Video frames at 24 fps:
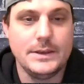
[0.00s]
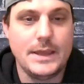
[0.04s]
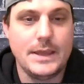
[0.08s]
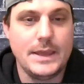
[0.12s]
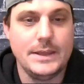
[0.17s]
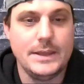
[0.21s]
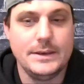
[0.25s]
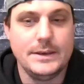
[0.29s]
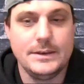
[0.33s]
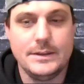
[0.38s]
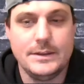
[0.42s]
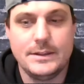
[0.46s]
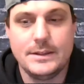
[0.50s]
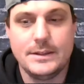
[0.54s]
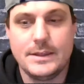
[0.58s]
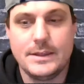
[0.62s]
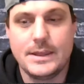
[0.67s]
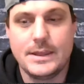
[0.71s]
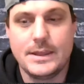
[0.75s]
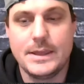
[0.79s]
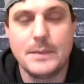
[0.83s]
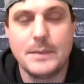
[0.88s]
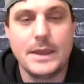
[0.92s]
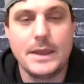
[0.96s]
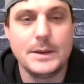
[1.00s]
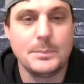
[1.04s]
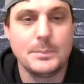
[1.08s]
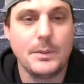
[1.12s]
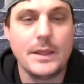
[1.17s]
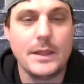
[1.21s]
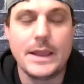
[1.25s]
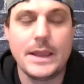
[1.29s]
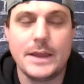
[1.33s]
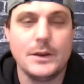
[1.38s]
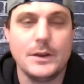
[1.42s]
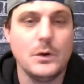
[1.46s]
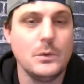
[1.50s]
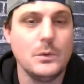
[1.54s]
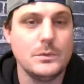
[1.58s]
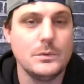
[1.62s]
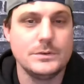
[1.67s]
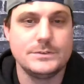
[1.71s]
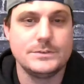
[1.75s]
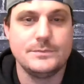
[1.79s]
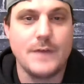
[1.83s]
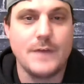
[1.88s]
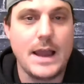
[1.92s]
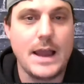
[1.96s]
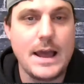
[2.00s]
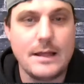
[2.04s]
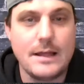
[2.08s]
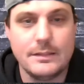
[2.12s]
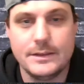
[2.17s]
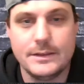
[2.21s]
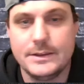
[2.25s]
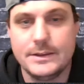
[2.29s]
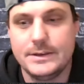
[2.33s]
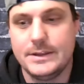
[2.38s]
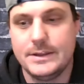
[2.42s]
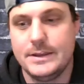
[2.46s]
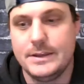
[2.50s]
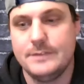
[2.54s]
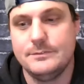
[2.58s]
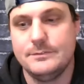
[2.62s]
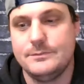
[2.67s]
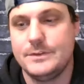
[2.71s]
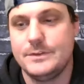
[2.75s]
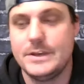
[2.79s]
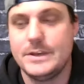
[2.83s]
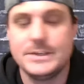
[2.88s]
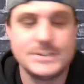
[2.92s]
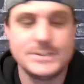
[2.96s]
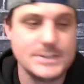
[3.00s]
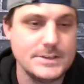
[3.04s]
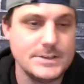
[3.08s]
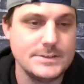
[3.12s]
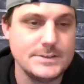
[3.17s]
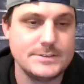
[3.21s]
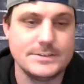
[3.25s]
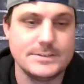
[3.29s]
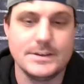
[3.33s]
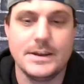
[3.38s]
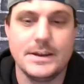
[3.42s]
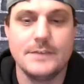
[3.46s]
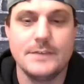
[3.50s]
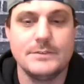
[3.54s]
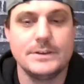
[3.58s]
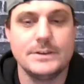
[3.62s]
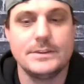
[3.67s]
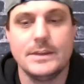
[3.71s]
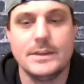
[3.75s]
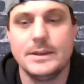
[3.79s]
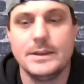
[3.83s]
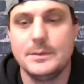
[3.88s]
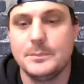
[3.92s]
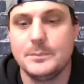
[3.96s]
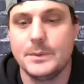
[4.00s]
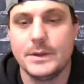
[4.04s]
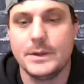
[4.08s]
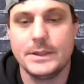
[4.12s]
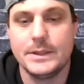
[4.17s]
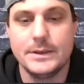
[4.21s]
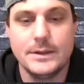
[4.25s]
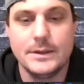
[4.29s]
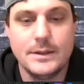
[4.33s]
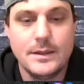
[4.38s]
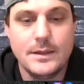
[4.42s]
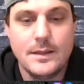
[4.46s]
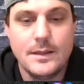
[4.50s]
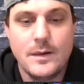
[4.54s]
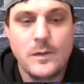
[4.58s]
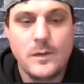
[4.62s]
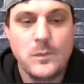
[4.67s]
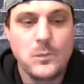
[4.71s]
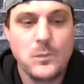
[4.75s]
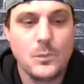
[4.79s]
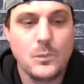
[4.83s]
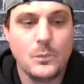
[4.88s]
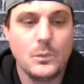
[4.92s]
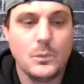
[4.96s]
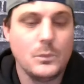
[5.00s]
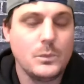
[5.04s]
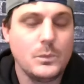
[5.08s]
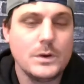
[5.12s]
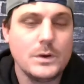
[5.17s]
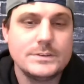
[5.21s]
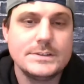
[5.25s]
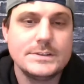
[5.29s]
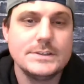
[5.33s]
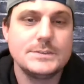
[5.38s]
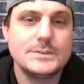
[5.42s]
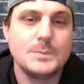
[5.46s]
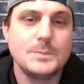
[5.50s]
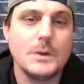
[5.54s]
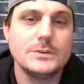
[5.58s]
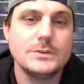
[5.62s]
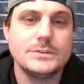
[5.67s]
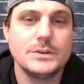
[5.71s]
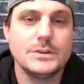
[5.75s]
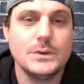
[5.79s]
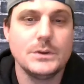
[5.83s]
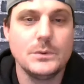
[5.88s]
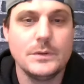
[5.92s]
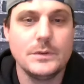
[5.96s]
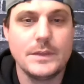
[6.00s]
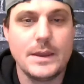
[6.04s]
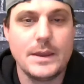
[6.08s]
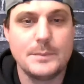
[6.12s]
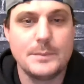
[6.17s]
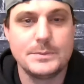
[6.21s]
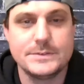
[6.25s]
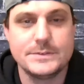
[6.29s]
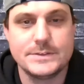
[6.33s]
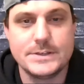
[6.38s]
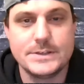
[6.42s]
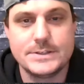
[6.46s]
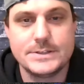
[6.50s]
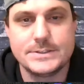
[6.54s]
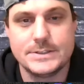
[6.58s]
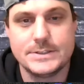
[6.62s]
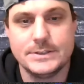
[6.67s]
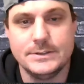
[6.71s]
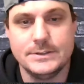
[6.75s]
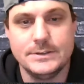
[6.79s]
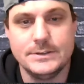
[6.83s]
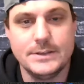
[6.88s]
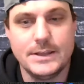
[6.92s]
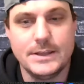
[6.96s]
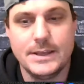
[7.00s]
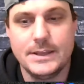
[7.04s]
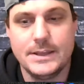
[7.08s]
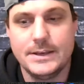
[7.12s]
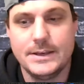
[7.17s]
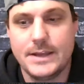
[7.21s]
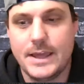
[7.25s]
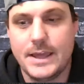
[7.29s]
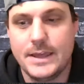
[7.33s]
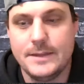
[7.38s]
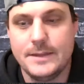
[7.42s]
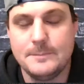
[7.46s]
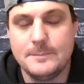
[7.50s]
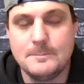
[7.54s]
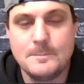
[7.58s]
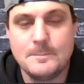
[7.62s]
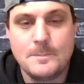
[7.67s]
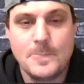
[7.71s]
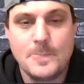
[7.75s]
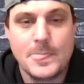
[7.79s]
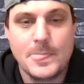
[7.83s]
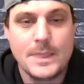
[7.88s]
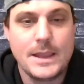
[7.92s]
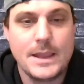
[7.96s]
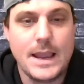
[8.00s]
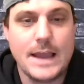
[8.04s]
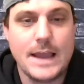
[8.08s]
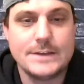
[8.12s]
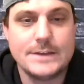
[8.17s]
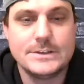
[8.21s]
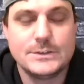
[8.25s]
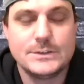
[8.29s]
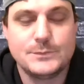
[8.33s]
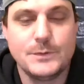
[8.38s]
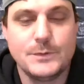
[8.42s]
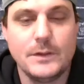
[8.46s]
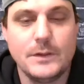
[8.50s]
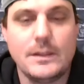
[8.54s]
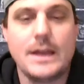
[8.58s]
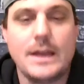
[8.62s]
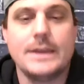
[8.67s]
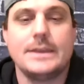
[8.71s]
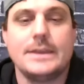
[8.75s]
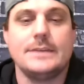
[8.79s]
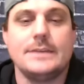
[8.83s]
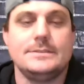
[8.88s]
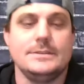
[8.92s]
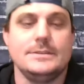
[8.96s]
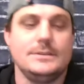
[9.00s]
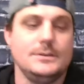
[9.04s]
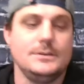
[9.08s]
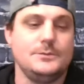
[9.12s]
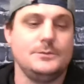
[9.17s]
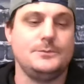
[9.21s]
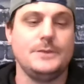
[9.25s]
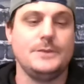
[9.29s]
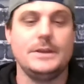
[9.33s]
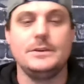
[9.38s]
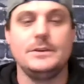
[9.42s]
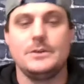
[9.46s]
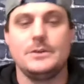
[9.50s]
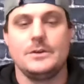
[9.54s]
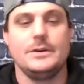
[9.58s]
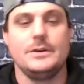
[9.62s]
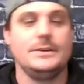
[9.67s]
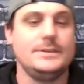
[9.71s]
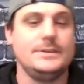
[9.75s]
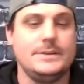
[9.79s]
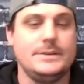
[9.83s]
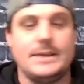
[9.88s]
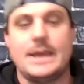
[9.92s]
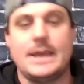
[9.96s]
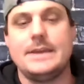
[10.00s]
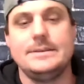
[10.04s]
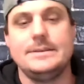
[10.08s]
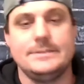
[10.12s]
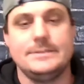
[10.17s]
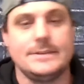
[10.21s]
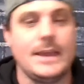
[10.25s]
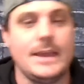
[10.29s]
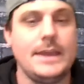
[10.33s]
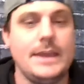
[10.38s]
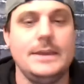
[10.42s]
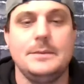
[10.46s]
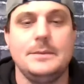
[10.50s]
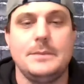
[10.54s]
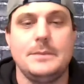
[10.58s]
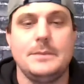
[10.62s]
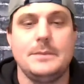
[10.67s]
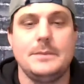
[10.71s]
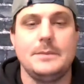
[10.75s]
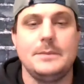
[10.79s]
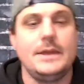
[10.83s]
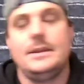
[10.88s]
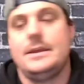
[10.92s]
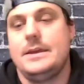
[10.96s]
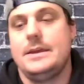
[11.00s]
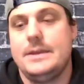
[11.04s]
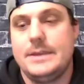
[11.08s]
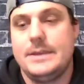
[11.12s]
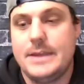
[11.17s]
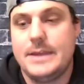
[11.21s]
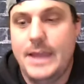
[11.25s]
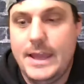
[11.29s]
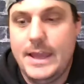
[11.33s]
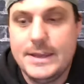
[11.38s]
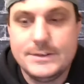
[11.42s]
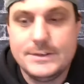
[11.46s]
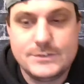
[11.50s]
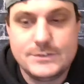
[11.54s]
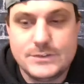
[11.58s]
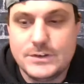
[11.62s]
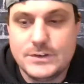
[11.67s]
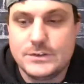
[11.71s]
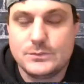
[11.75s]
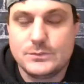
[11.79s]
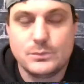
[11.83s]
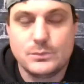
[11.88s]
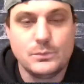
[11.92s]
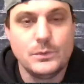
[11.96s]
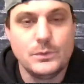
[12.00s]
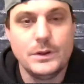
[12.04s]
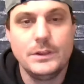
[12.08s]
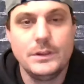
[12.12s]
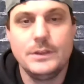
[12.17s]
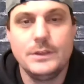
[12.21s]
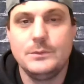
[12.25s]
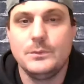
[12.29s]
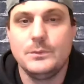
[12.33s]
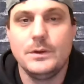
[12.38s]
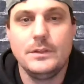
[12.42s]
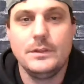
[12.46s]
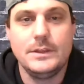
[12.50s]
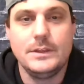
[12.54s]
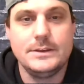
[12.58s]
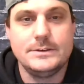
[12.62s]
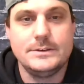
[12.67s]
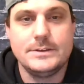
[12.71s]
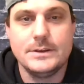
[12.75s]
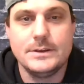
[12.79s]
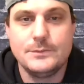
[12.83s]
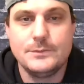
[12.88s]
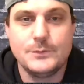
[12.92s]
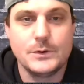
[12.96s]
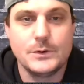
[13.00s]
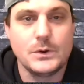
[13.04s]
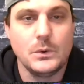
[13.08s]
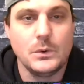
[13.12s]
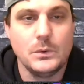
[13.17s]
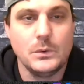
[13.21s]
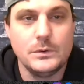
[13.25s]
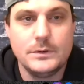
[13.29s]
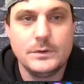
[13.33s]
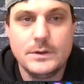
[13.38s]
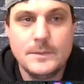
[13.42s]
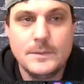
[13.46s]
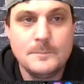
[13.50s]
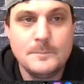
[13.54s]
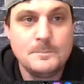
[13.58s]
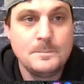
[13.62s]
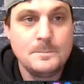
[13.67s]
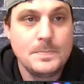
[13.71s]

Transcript: and and he made a play. I know it was violent and vicious and everything, but what's he supposed to do in that position? And and I just feel like as a defender in today's game, man, it's just really really difficult